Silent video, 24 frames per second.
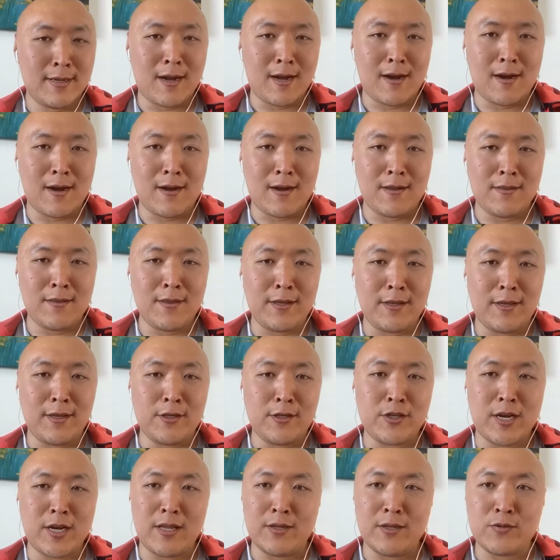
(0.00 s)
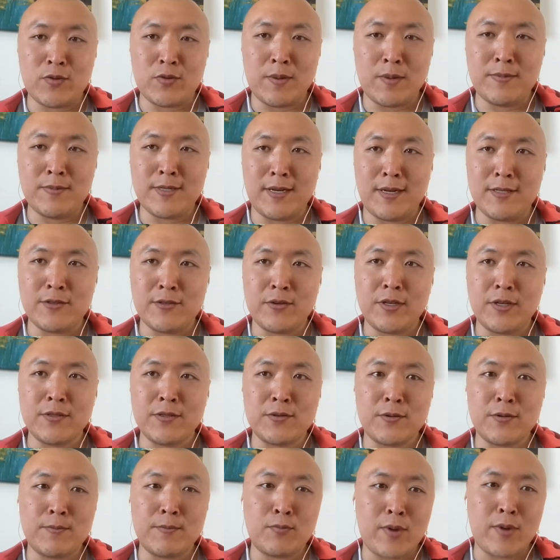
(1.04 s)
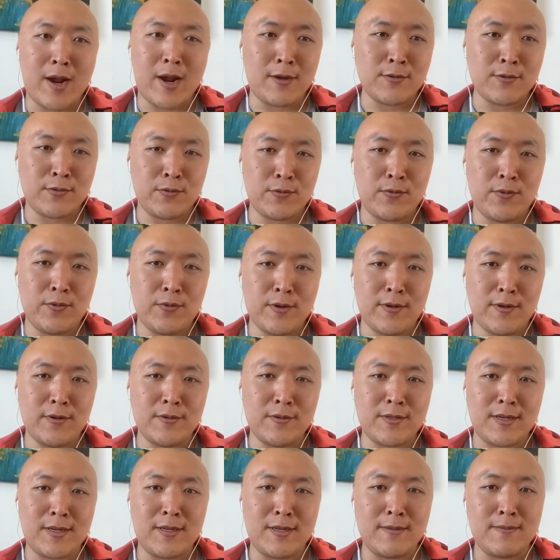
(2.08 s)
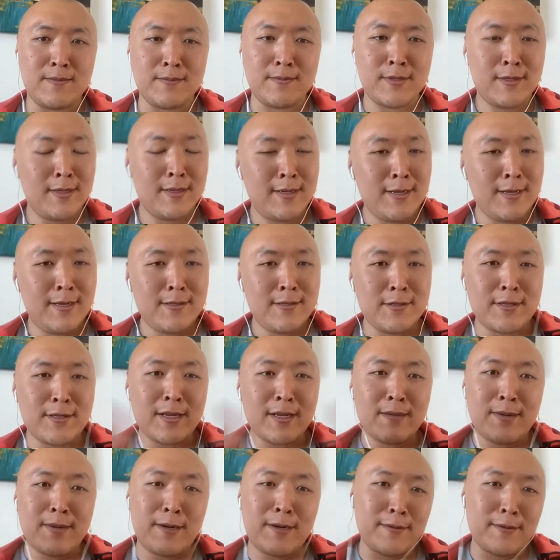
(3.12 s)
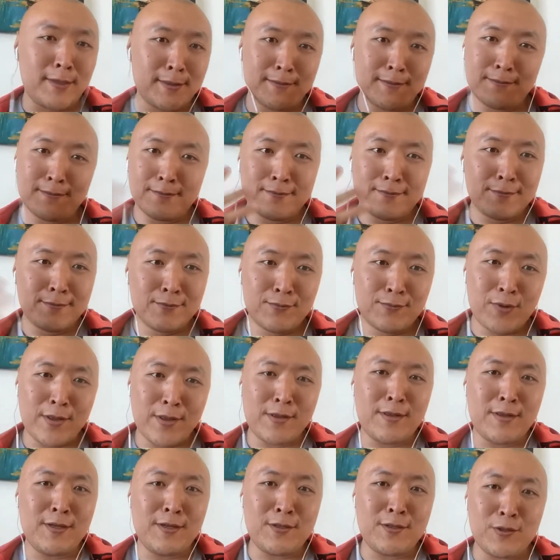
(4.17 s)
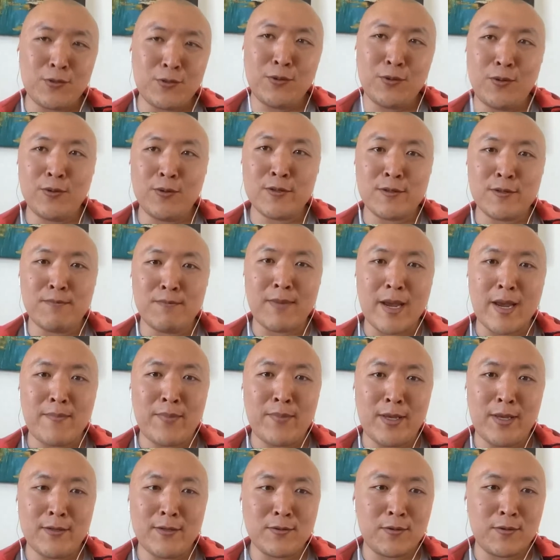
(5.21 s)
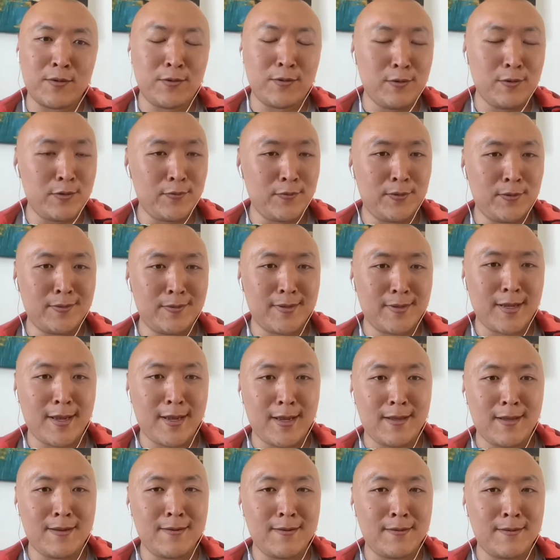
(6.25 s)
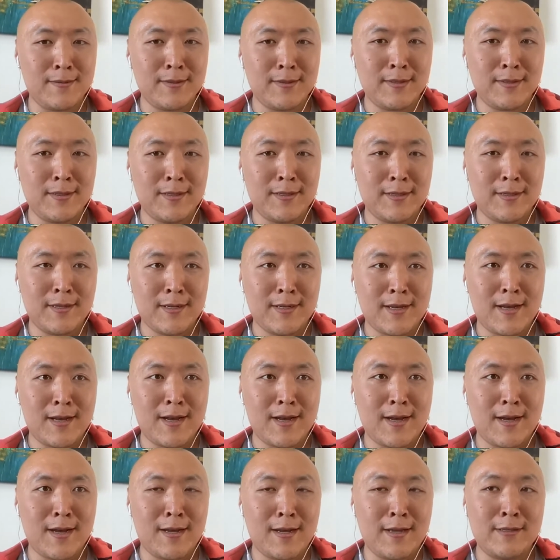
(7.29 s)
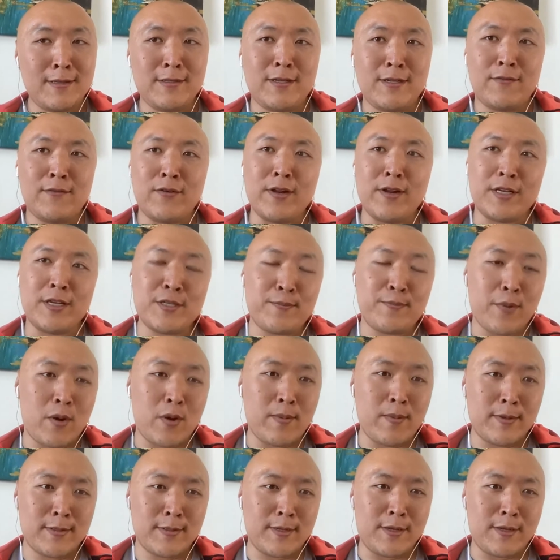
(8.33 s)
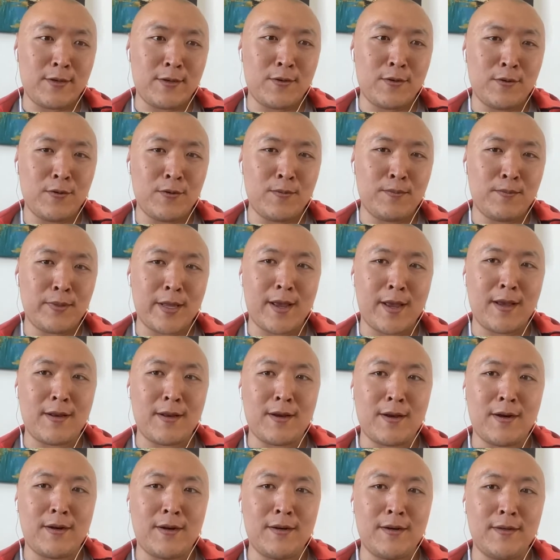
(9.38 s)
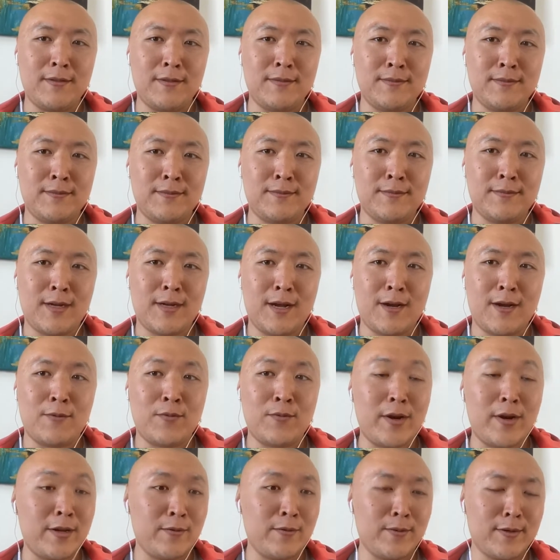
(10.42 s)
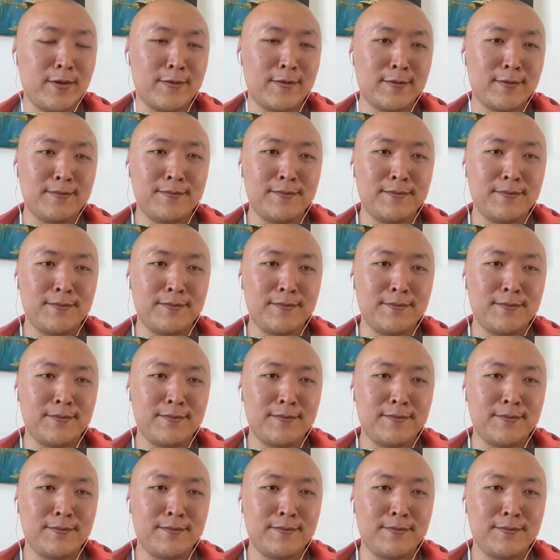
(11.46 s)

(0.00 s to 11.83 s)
on the challenge website. So you can sort of browse through those and just think about whether these tools might be sort of useful in different experiments that you plan on running with.